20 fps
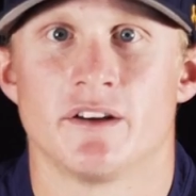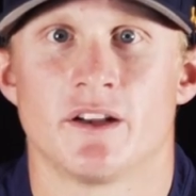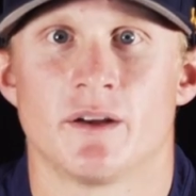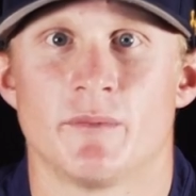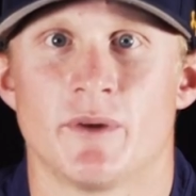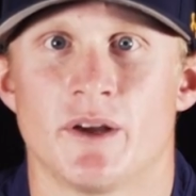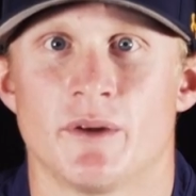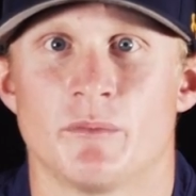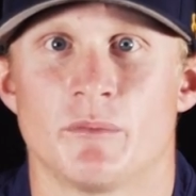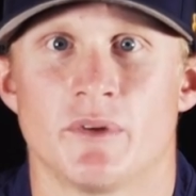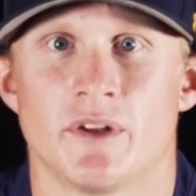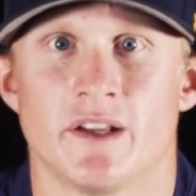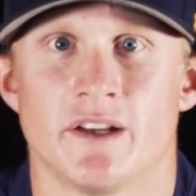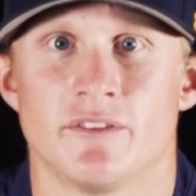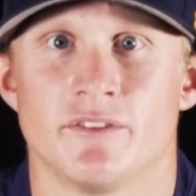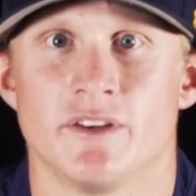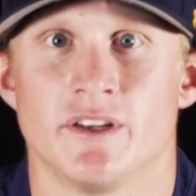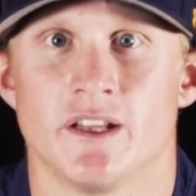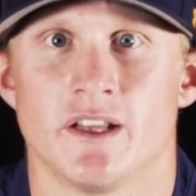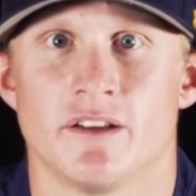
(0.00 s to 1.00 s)
and come out and play
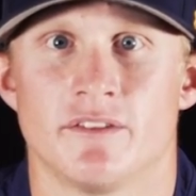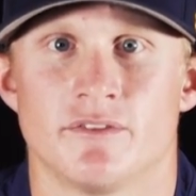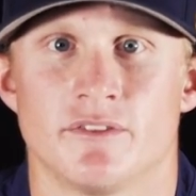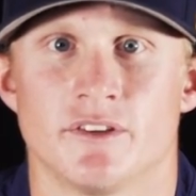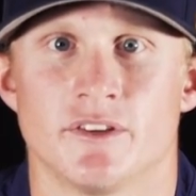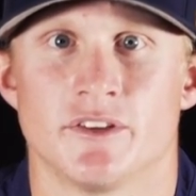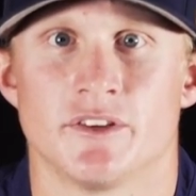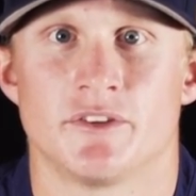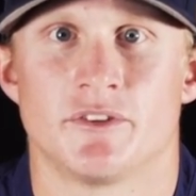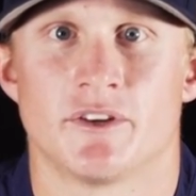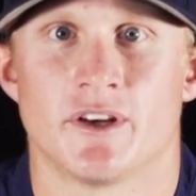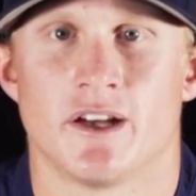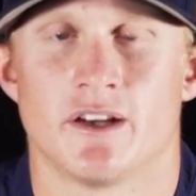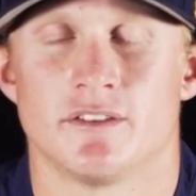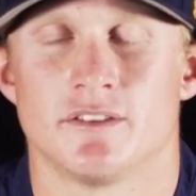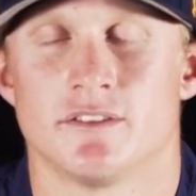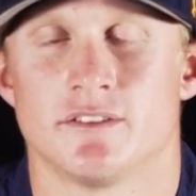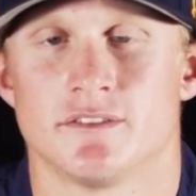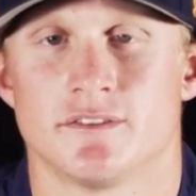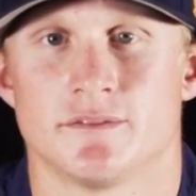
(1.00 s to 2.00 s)
every day for a good crowd.
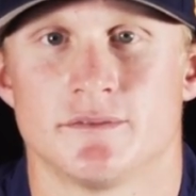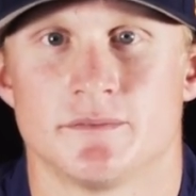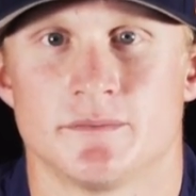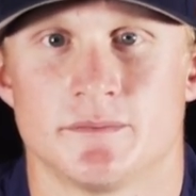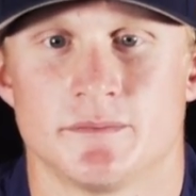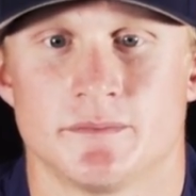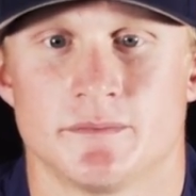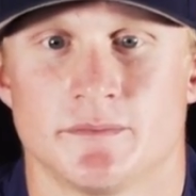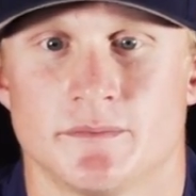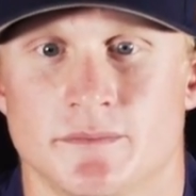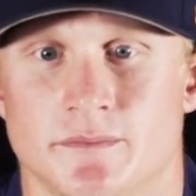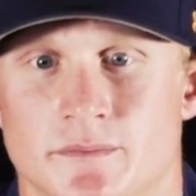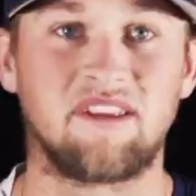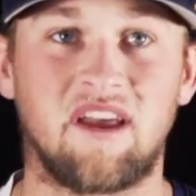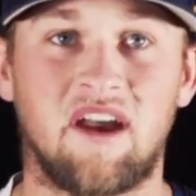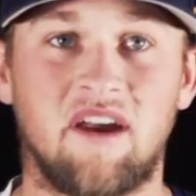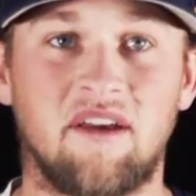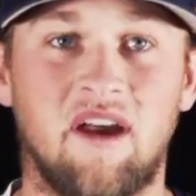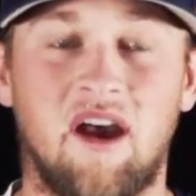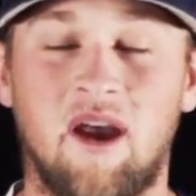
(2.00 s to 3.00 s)

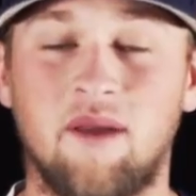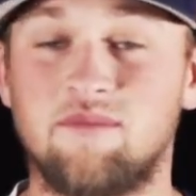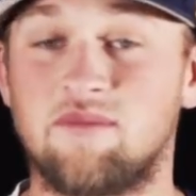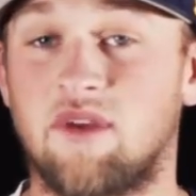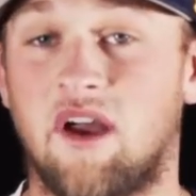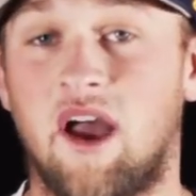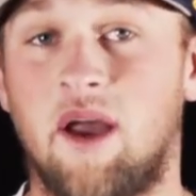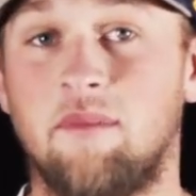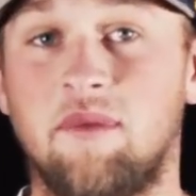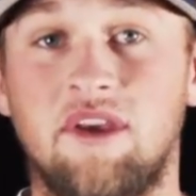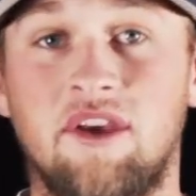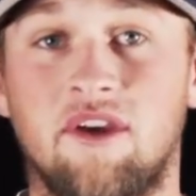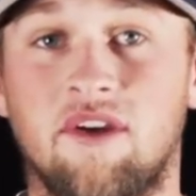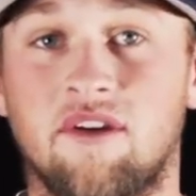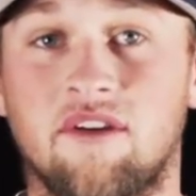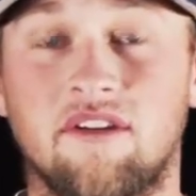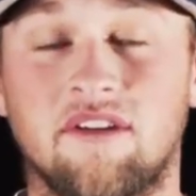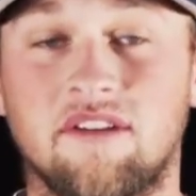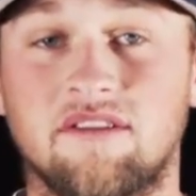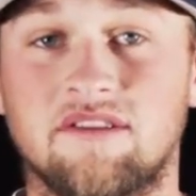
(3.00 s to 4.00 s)
I, am
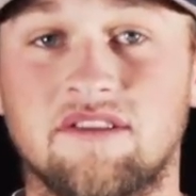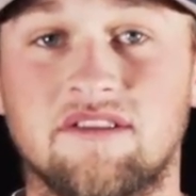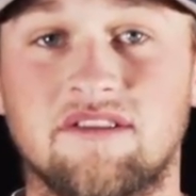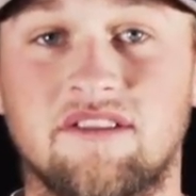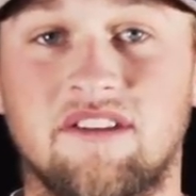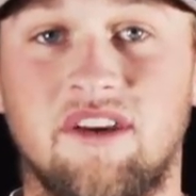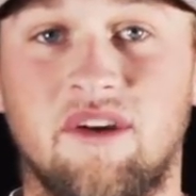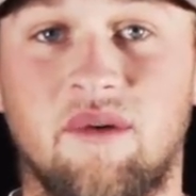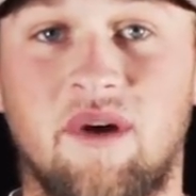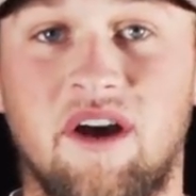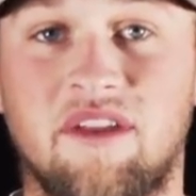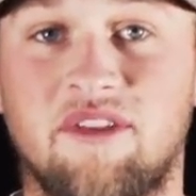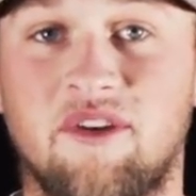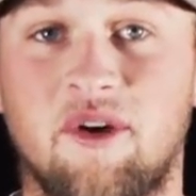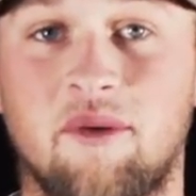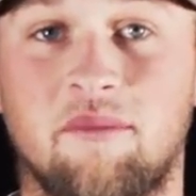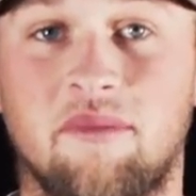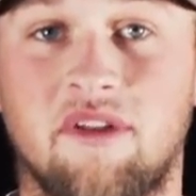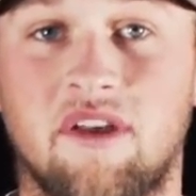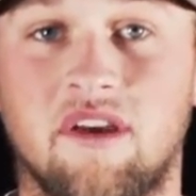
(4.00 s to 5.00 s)
eager to just go out
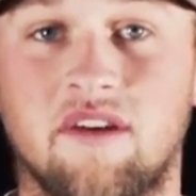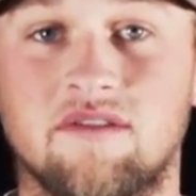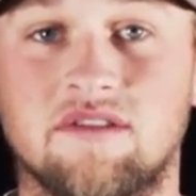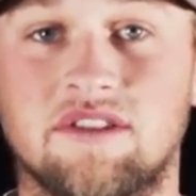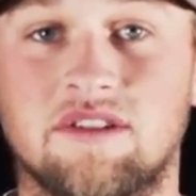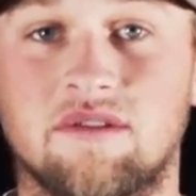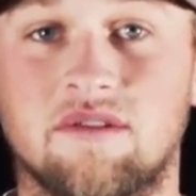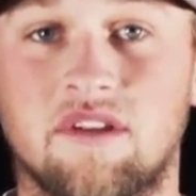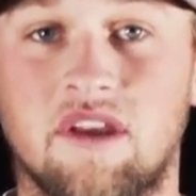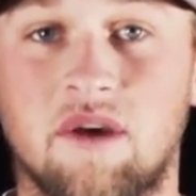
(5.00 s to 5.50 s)
there and play every single